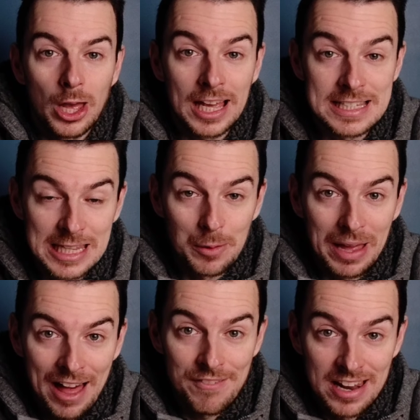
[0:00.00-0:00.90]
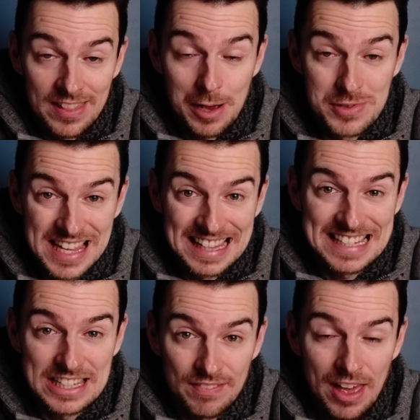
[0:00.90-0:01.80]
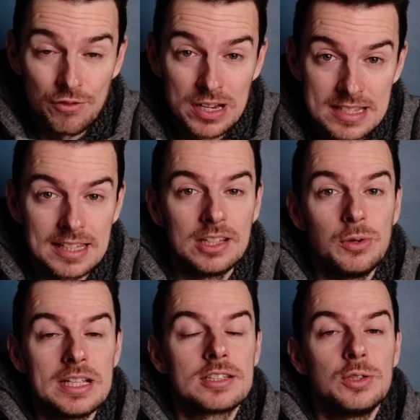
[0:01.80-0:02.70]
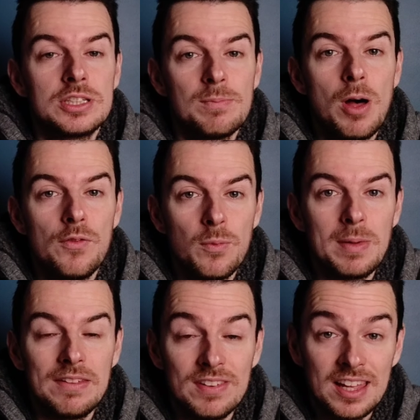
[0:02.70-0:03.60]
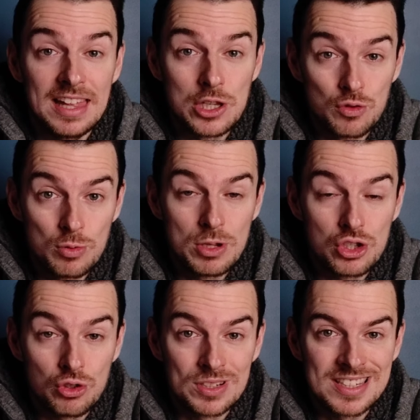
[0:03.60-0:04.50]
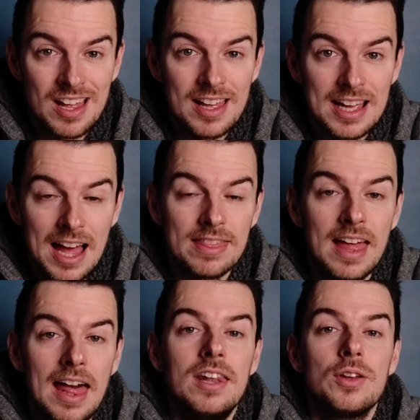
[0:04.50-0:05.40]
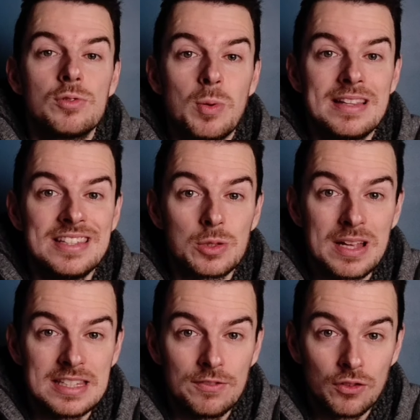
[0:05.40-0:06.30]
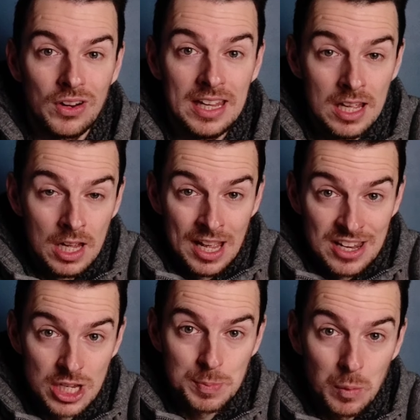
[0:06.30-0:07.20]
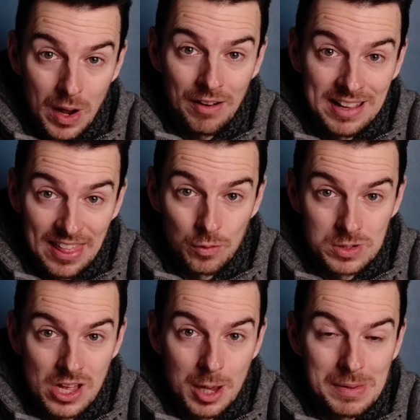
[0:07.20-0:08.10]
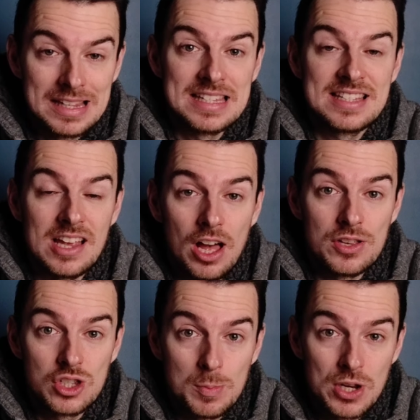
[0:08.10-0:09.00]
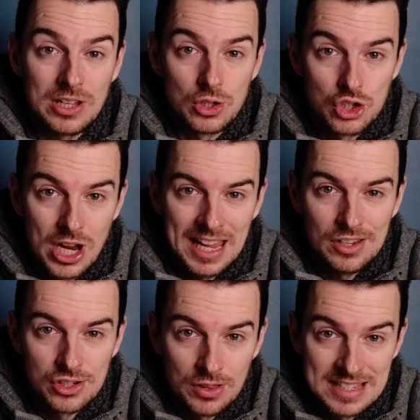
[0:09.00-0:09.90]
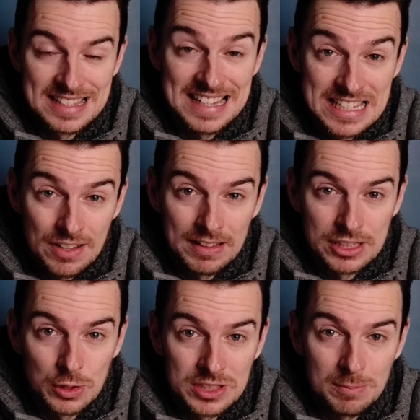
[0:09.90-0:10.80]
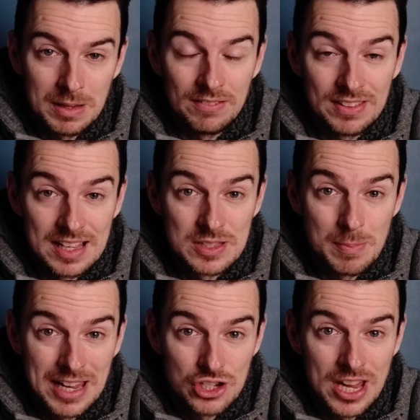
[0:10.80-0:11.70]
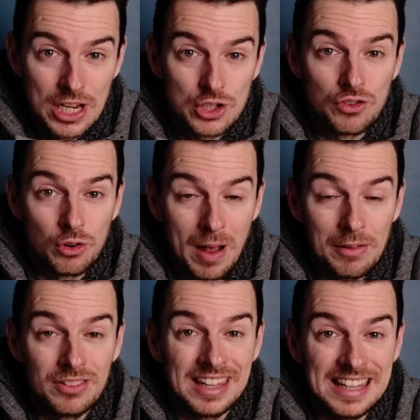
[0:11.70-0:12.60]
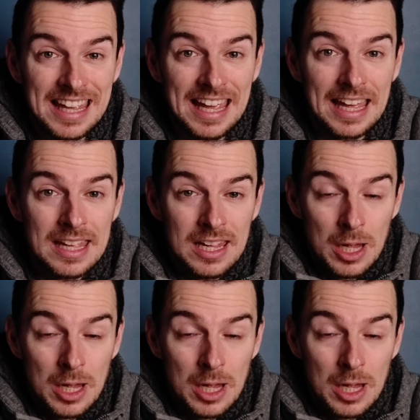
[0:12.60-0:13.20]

Okay, so there we have it. Now that was a list of every single exclusive Marvel minifigure that is rumored to retire at the end of 2023. Just be wary that the retirement lists are subject to change, so this list of exclusive minifigures may change throughout the year.